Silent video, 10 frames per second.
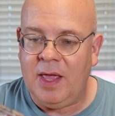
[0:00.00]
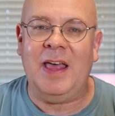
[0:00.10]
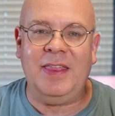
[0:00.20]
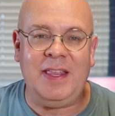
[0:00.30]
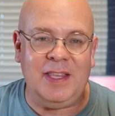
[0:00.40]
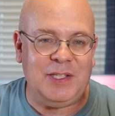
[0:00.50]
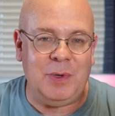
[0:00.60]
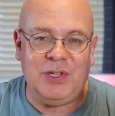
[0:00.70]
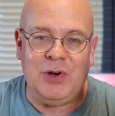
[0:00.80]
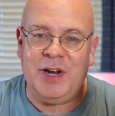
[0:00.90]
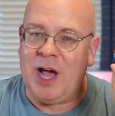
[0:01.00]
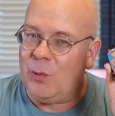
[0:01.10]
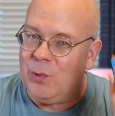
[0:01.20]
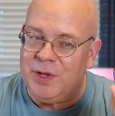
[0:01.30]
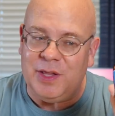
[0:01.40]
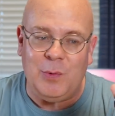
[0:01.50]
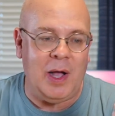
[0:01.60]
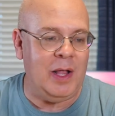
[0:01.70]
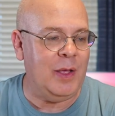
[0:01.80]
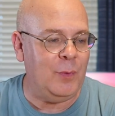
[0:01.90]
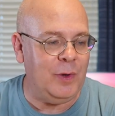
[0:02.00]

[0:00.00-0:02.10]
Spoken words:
I think this one turned out really well. I'm